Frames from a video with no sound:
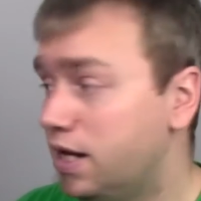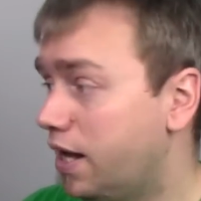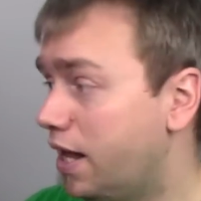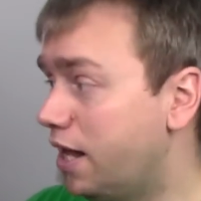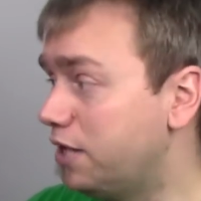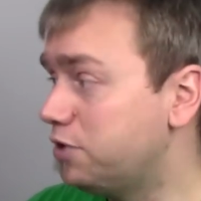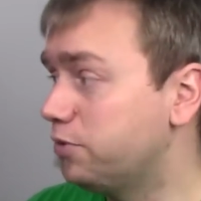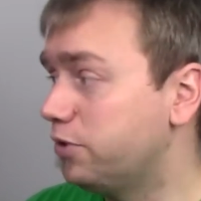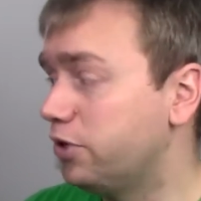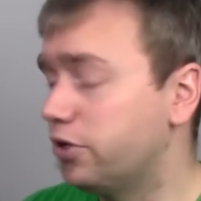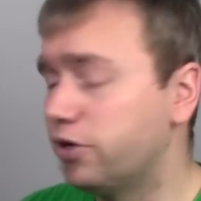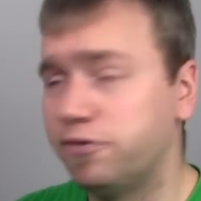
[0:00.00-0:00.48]

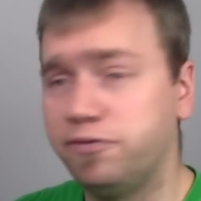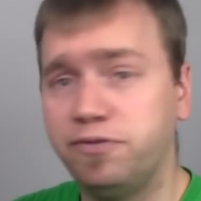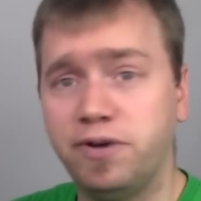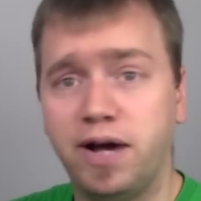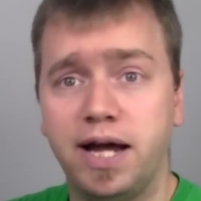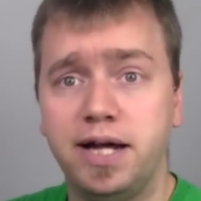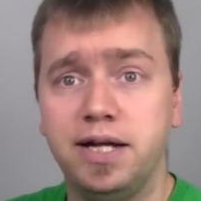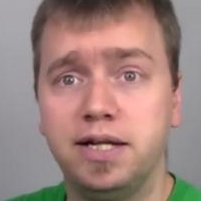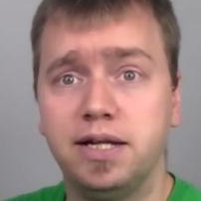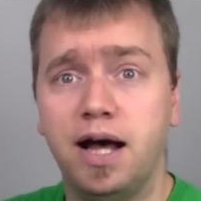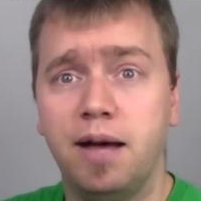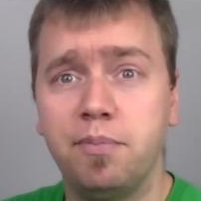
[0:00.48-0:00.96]
That's what you're going to
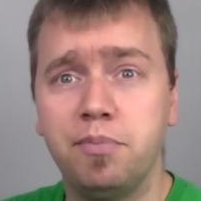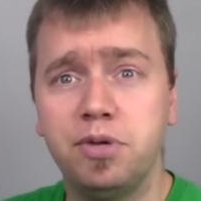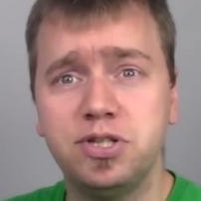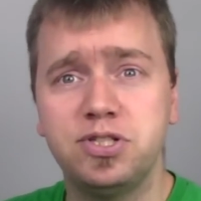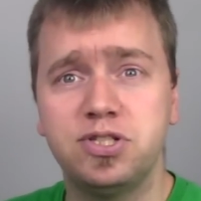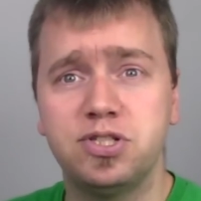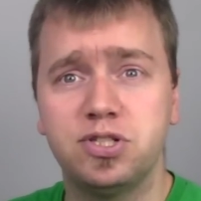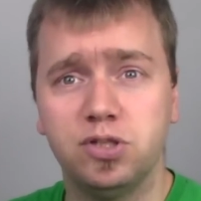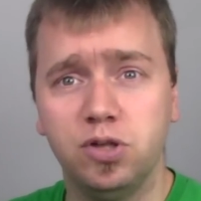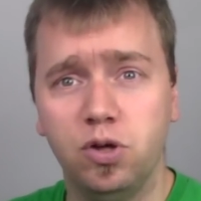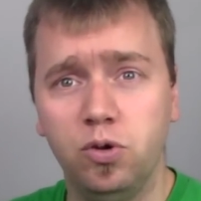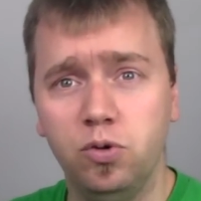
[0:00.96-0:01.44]
find. I'm going
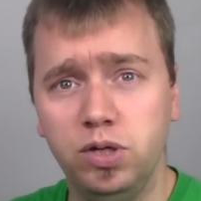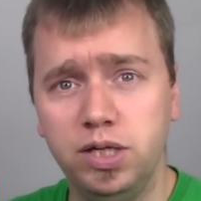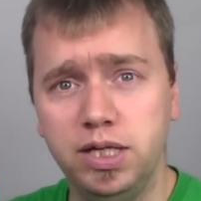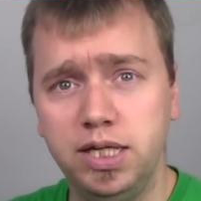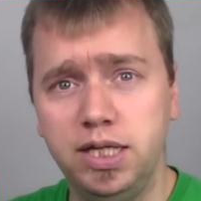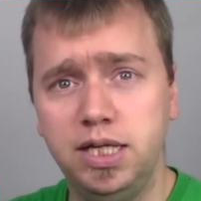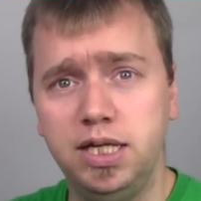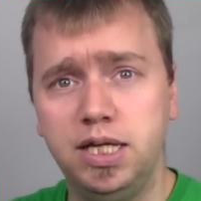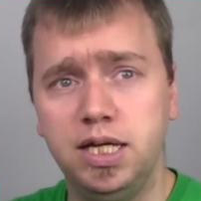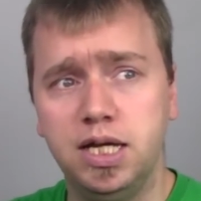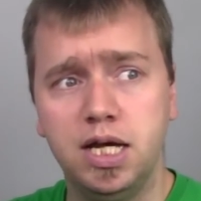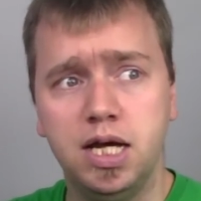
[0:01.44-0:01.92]
to
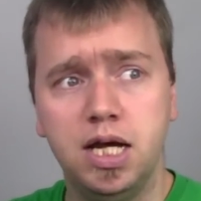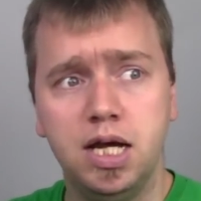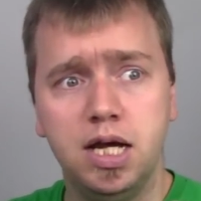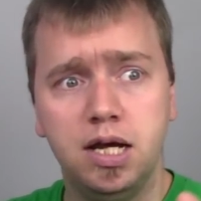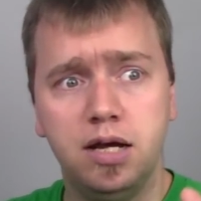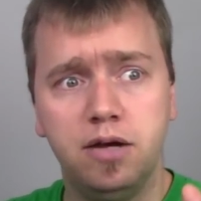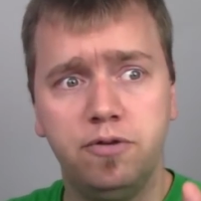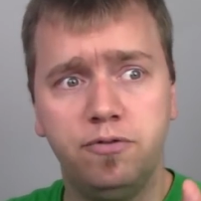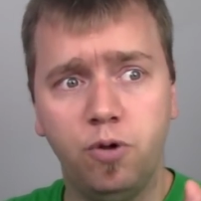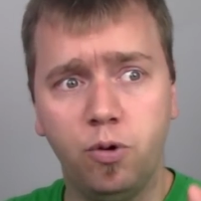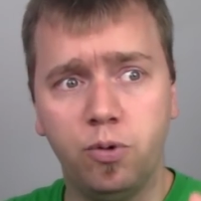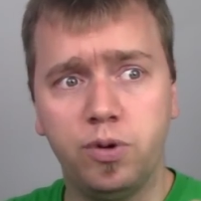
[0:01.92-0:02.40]
slowly
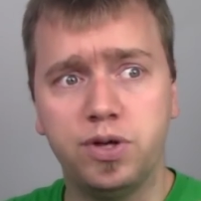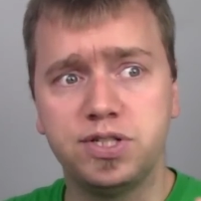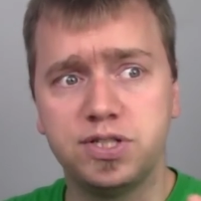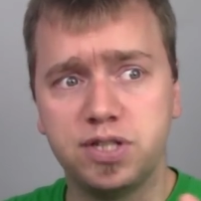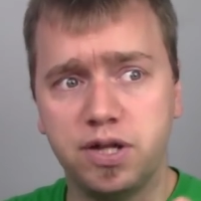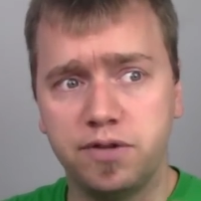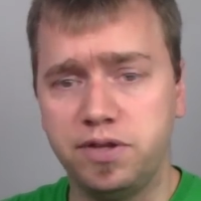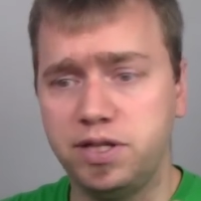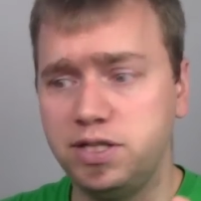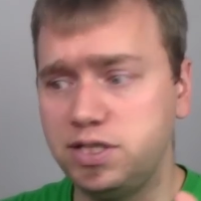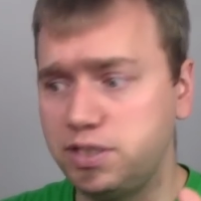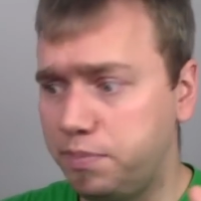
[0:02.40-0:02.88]
focus
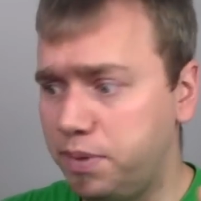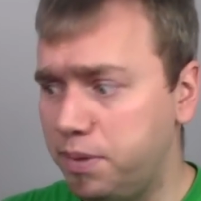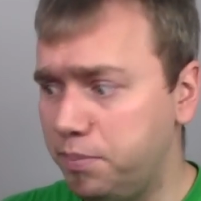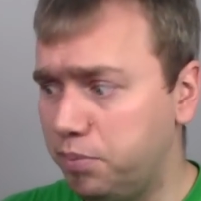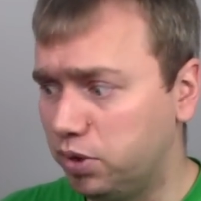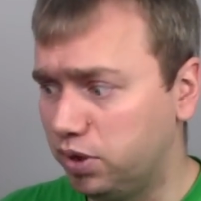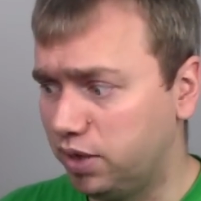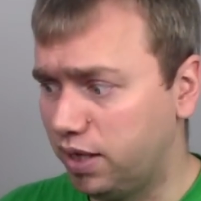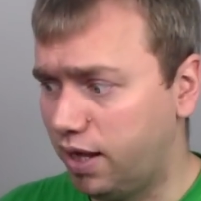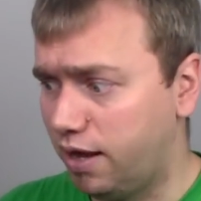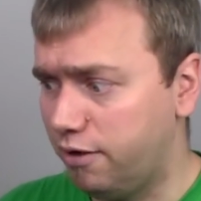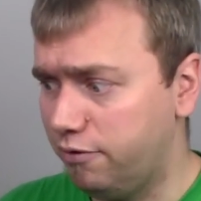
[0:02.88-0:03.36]
on things that
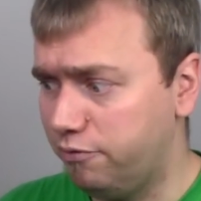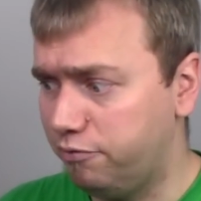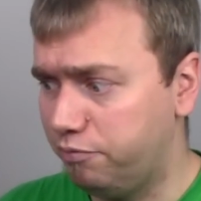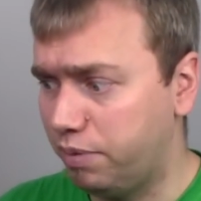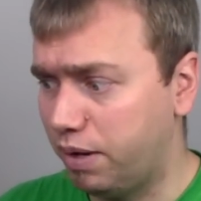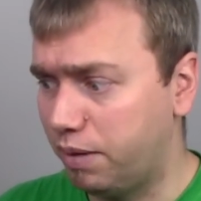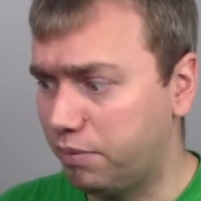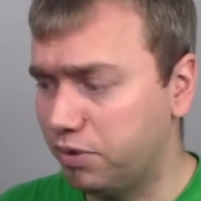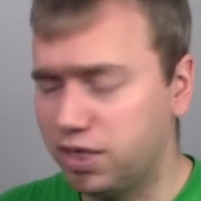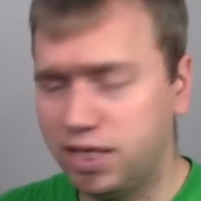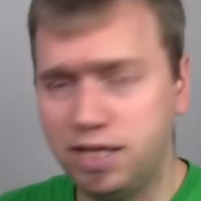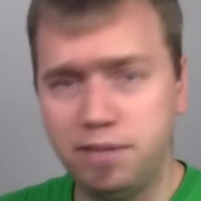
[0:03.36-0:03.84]
people love,
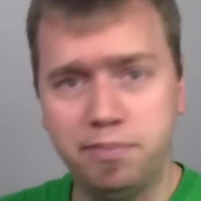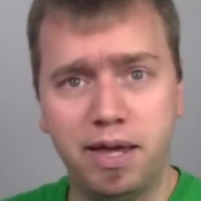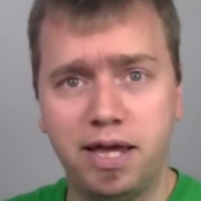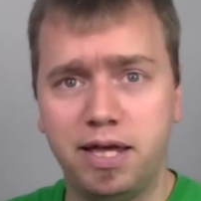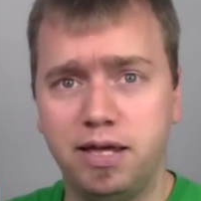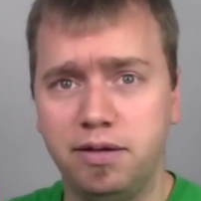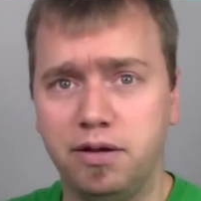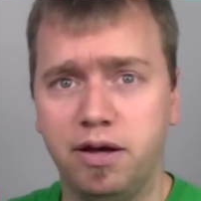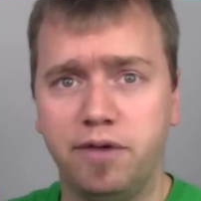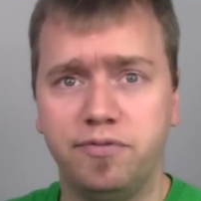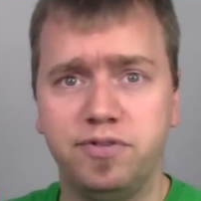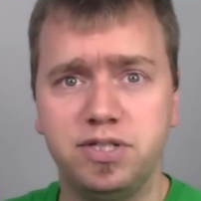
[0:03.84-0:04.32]
but I'm going to keep
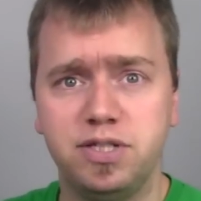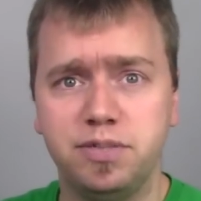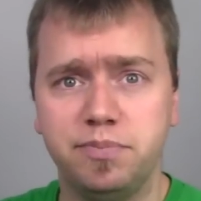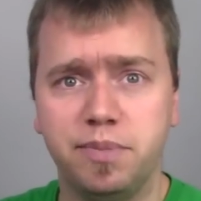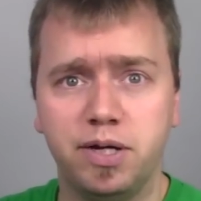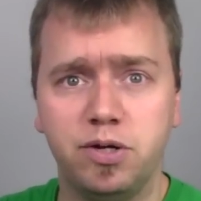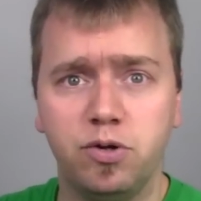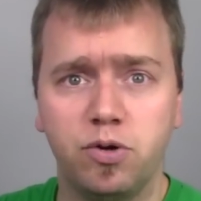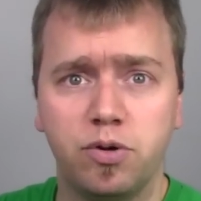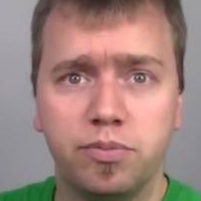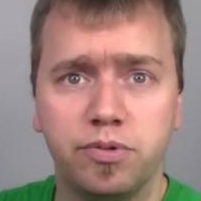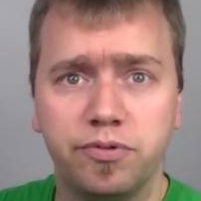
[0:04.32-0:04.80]
making, obviously,
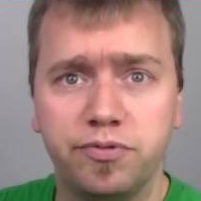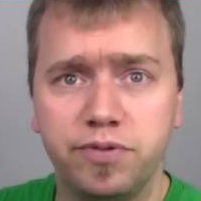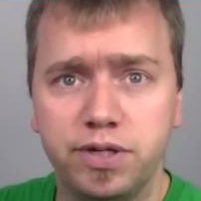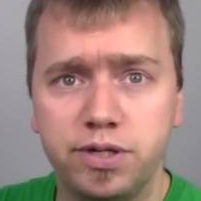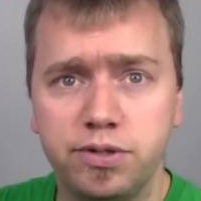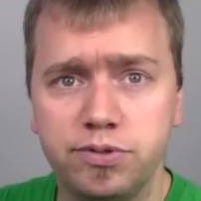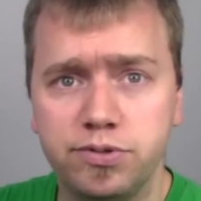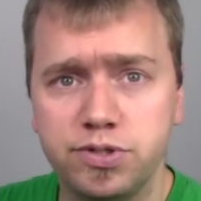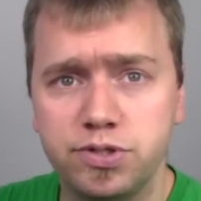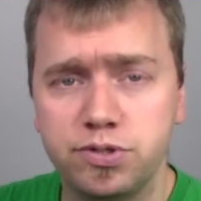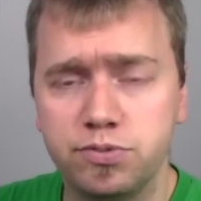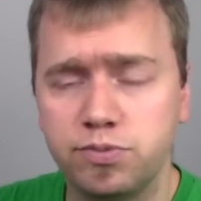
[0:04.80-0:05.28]
my normal
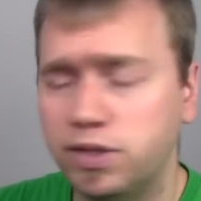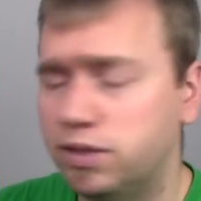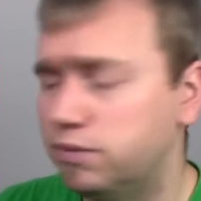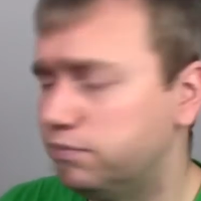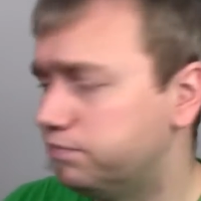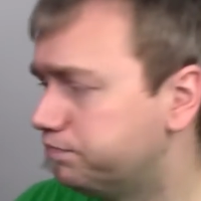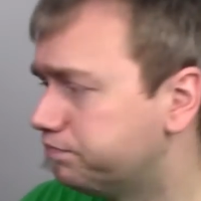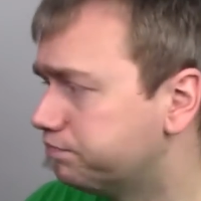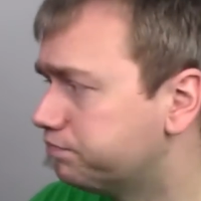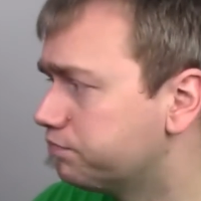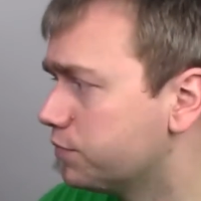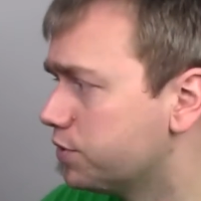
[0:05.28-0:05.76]
videos as well.
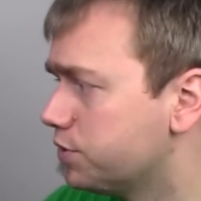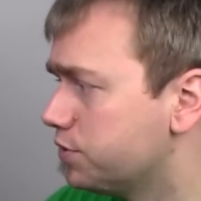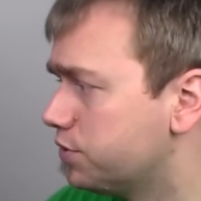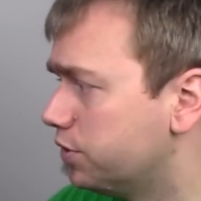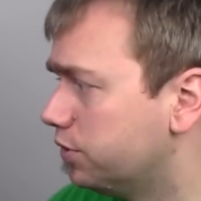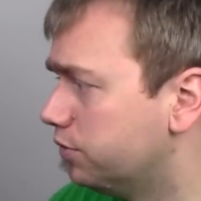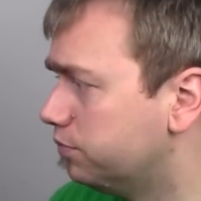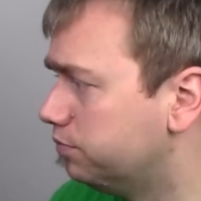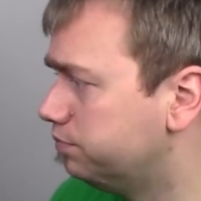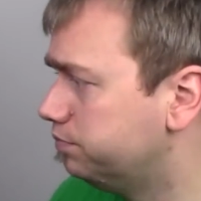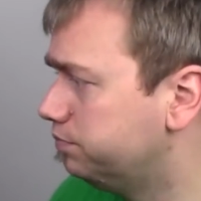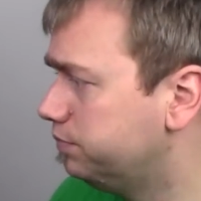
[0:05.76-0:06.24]

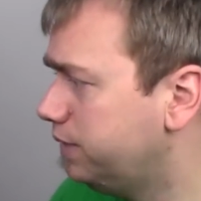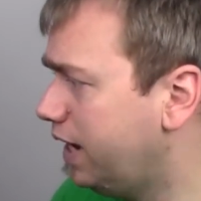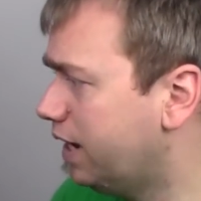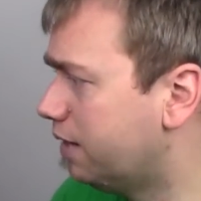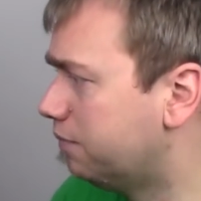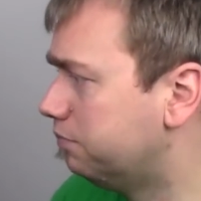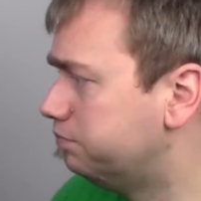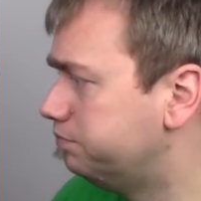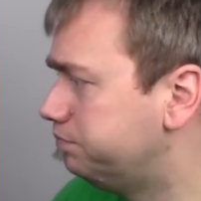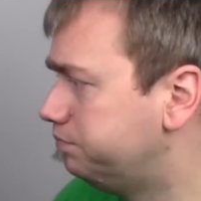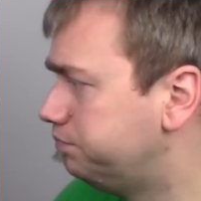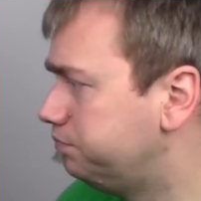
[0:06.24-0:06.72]
So,
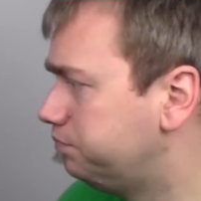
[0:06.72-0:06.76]
yeah.